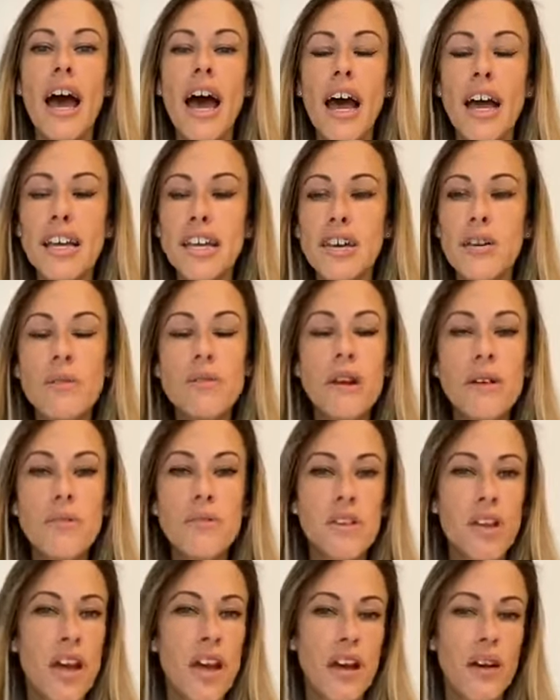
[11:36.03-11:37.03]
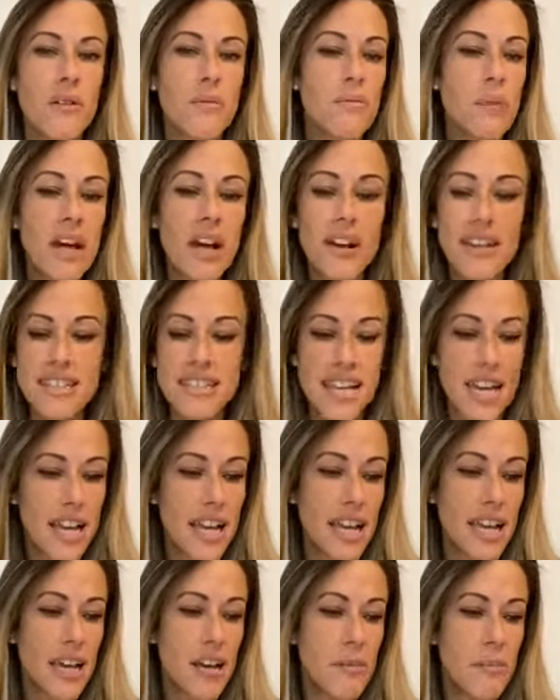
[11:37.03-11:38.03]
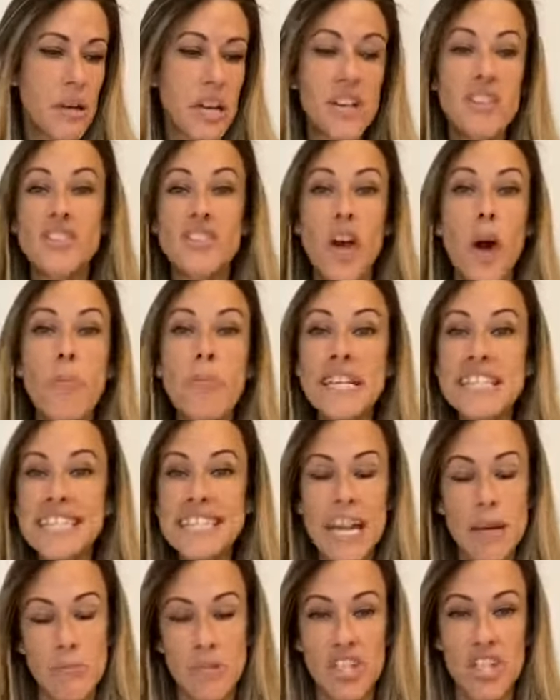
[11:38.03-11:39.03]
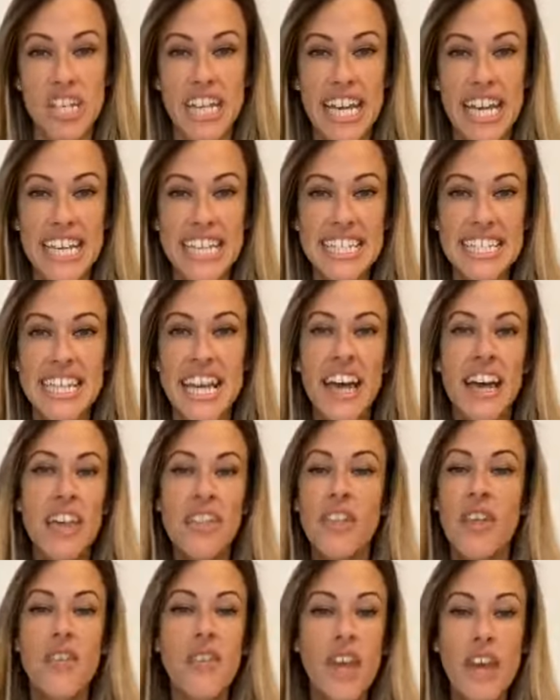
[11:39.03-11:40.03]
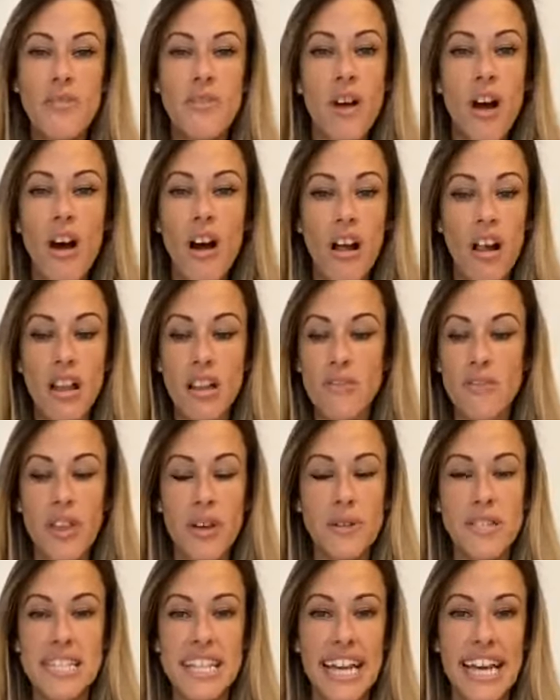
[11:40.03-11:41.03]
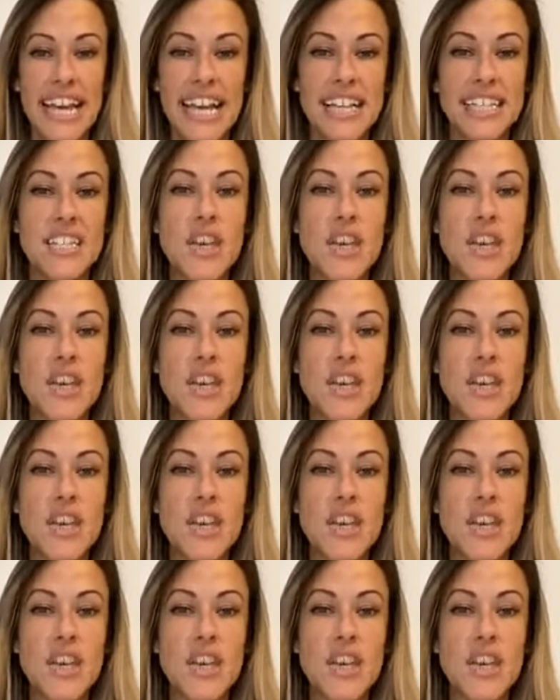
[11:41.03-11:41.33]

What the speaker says: You don't know because your perception is that they've got all of those things.